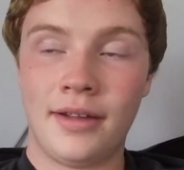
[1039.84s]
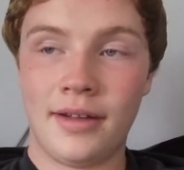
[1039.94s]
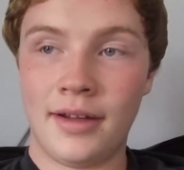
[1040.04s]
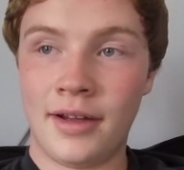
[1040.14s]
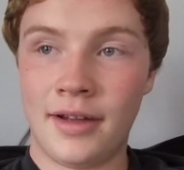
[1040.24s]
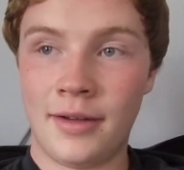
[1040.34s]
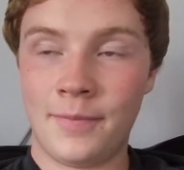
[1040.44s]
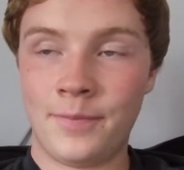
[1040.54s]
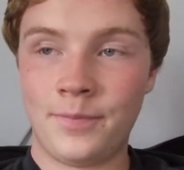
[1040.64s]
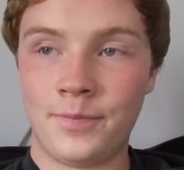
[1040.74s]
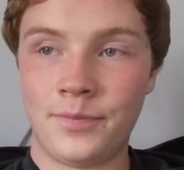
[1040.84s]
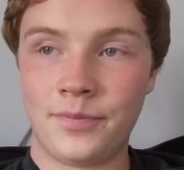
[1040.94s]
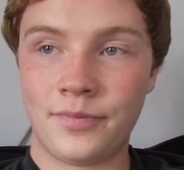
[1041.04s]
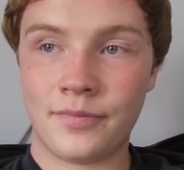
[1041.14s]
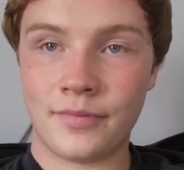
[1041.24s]
And
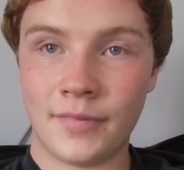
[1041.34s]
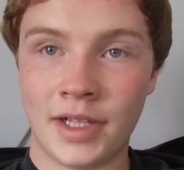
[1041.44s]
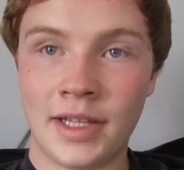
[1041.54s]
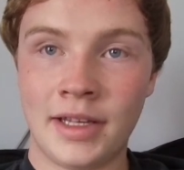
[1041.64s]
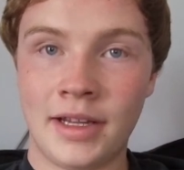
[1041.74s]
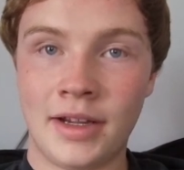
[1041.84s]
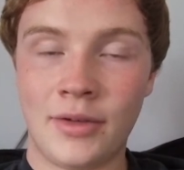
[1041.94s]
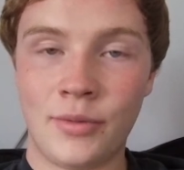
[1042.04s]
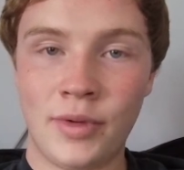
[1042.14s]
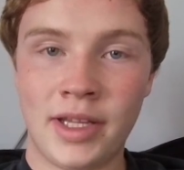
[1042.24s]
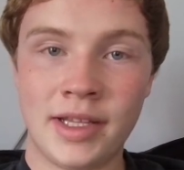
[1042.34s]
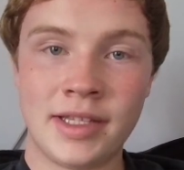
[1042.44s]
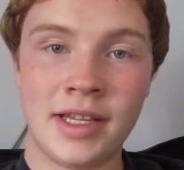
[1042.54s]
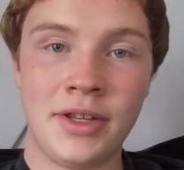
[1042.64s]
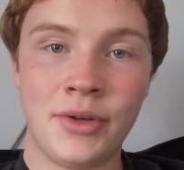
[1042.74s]
now we
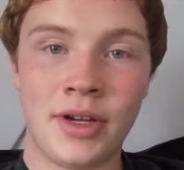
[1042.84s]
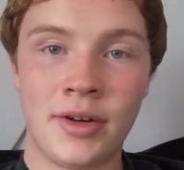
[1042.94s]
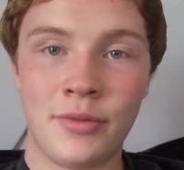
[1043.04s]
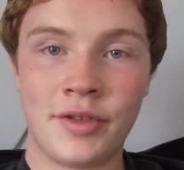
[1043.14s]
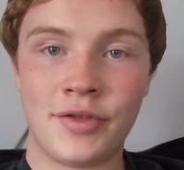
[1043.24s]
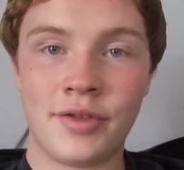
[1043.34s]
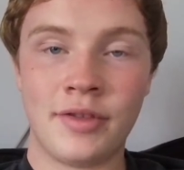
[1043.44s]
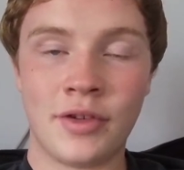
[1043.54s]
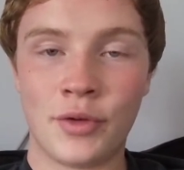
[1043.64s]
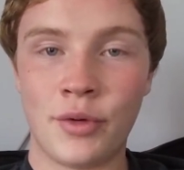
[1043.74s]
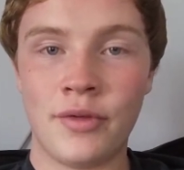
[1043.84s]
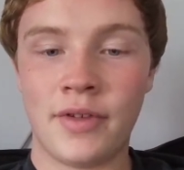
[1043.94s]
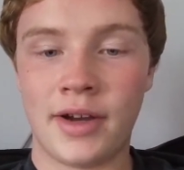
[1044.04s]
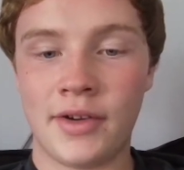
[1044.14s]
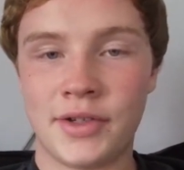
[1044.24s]
continue on with
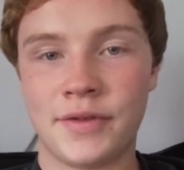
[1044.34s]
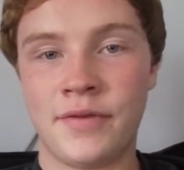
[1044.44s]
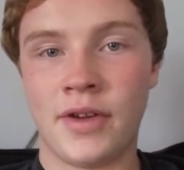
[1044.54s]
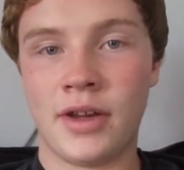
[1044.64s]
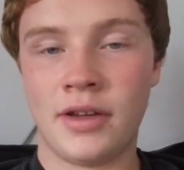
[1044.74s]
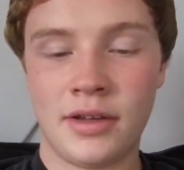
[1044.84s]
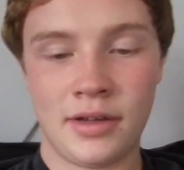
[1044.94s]
coronavirus fun.